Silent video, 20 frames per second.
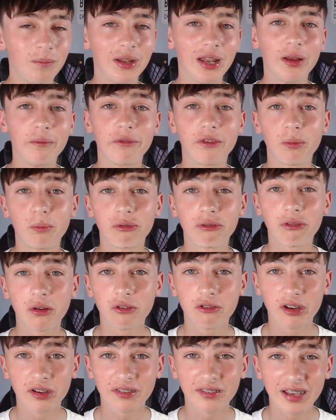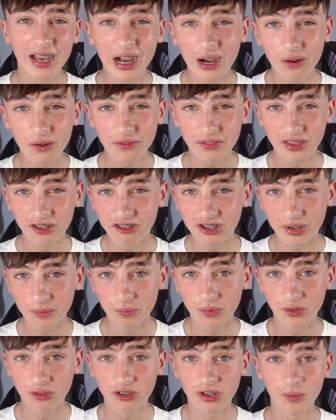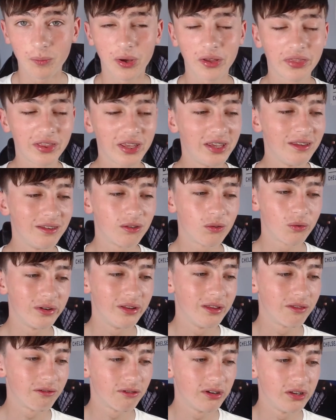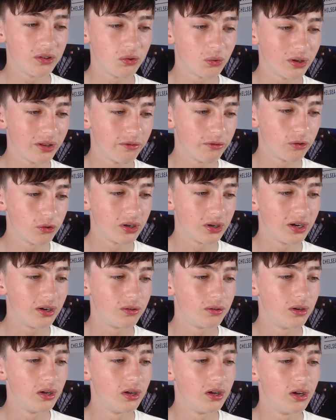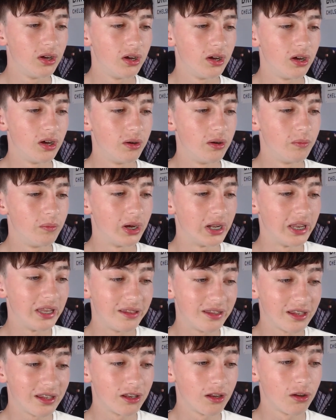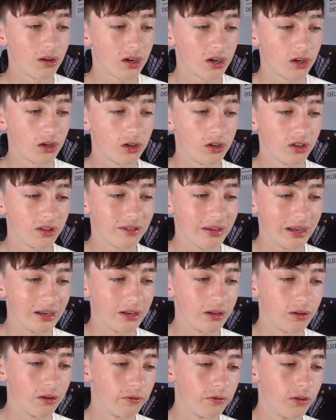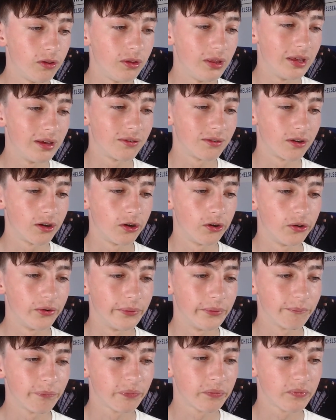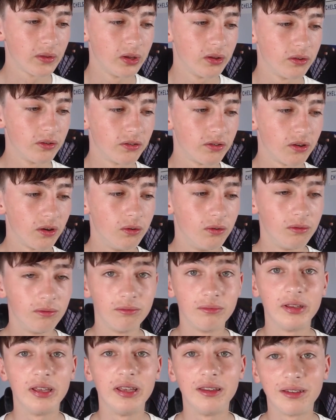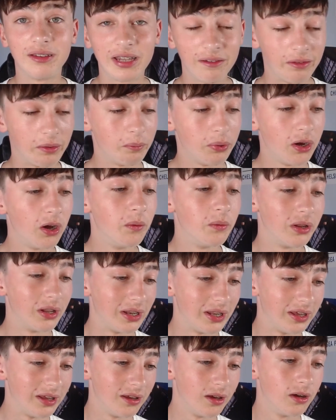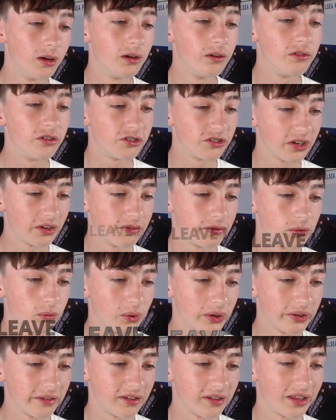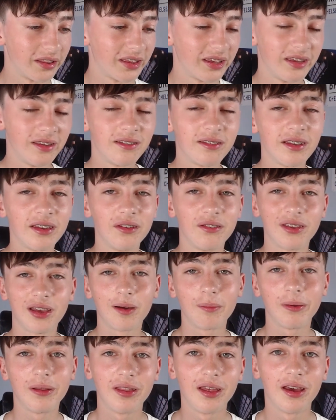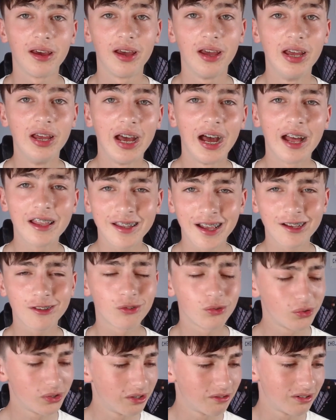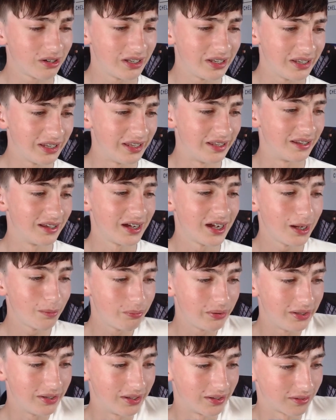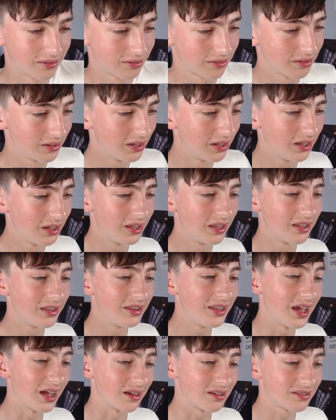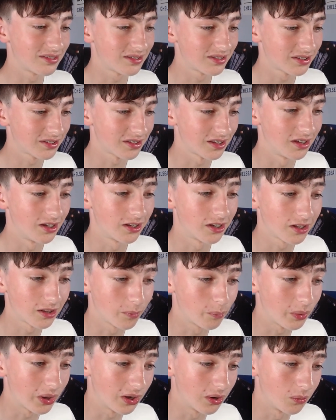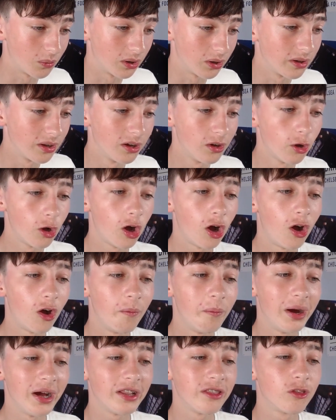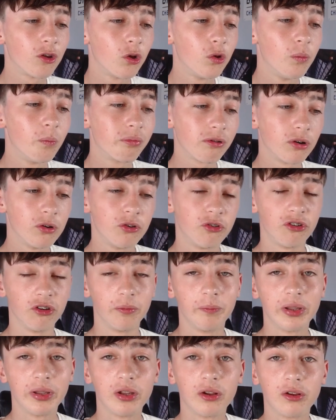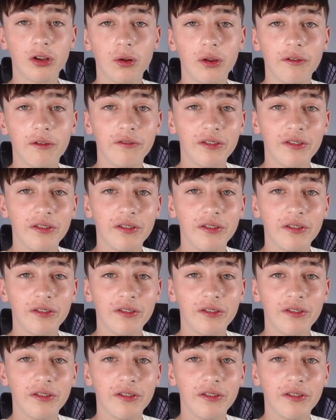been able to progress out of the Championship. I think he's 23, 24 now, and he did look like a good talent a few years ago. So he's leaving permanently for Sheffield Wednesday. I think he said he was happy there, and that's all you really need, happiness. Next, another bigger one, Armando Brioza, been on loan at